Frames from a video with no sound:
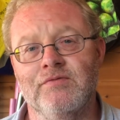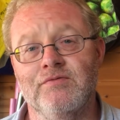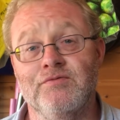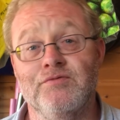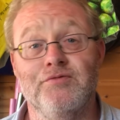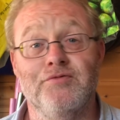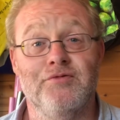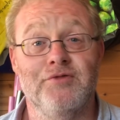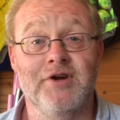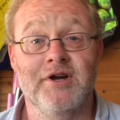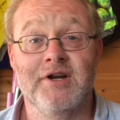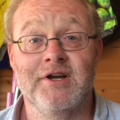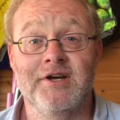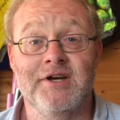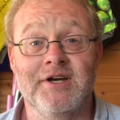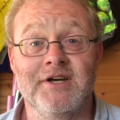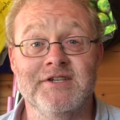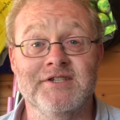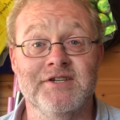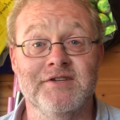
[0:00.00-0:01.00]
really
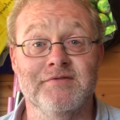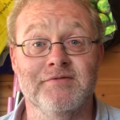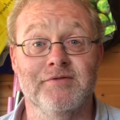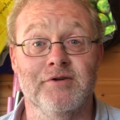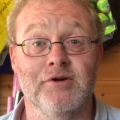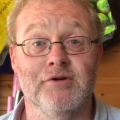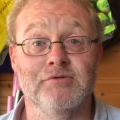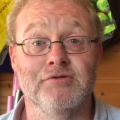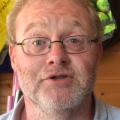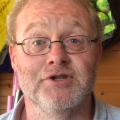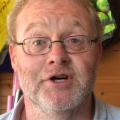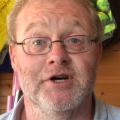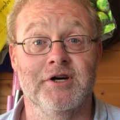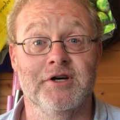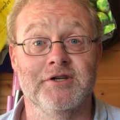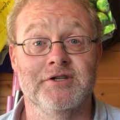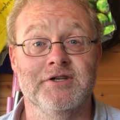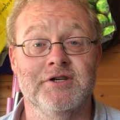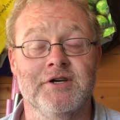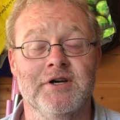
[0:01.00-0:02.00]
easy to follow
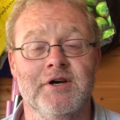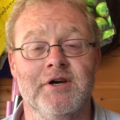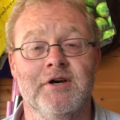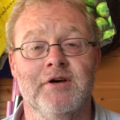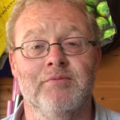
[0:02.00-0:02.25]
chart.